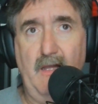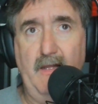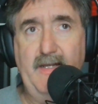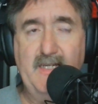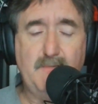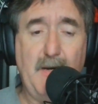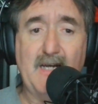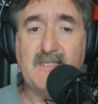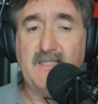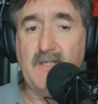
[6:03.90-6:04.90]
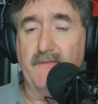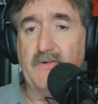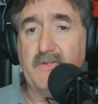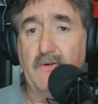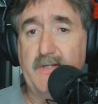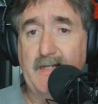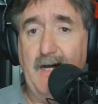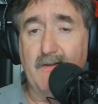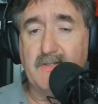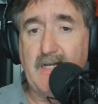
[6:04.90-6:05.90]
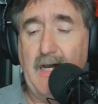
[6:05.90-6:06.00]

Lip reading: each box I sell for $30,